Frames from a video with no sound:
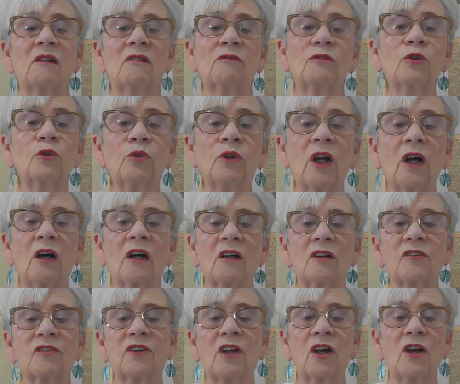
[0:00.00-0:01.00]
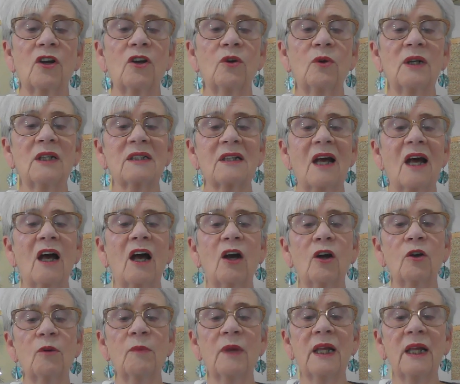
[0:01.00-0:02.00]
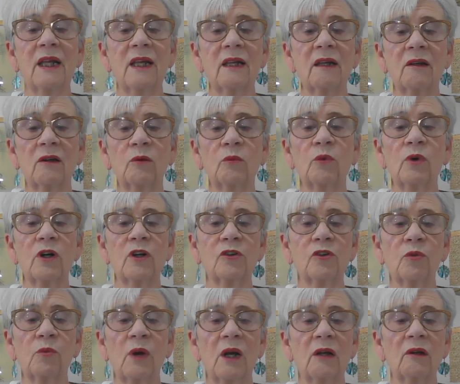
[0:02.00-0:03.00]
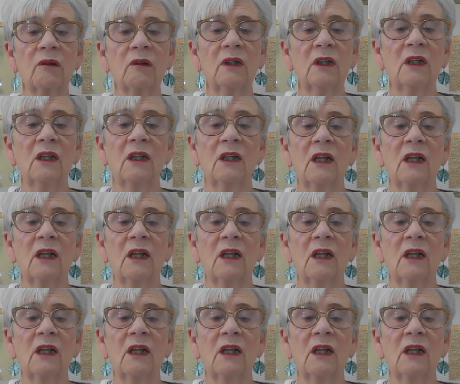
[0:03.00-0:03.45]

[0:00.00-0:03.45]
ruler. So it's at home here and works well,